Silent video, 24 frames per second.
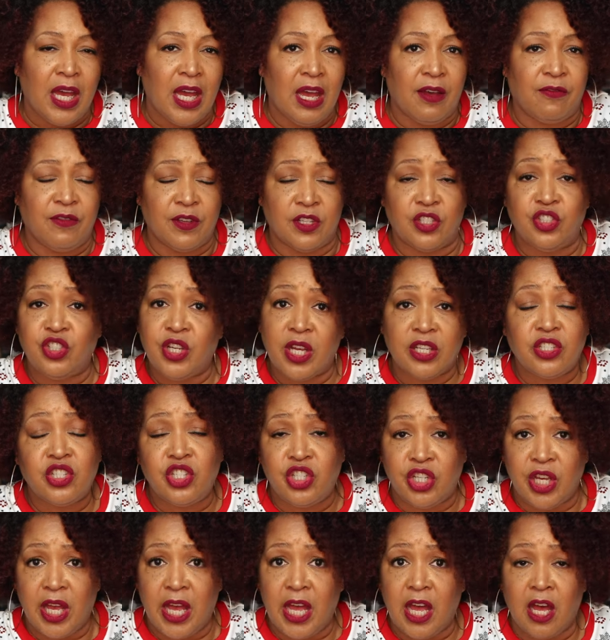If it's
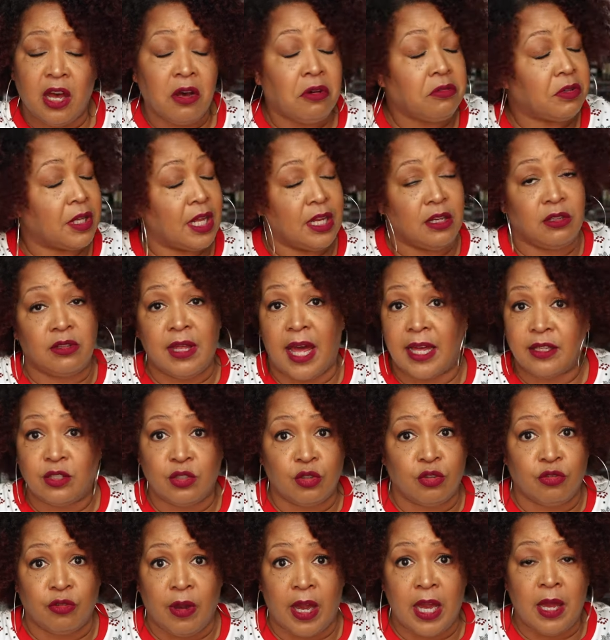just gel, then
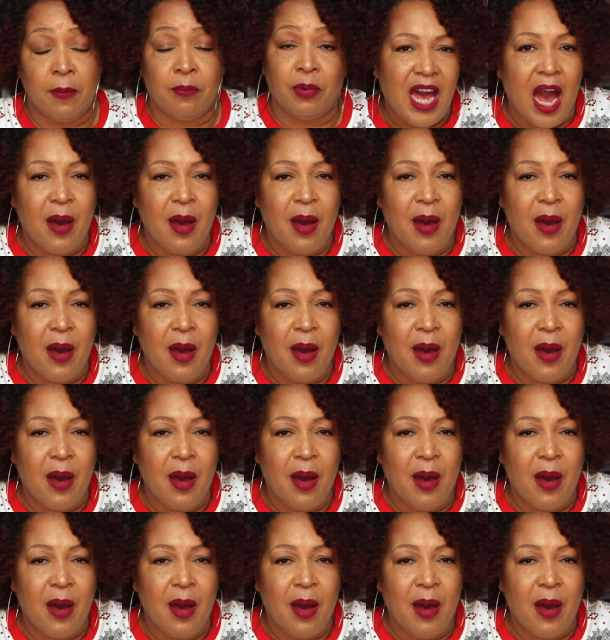that's great.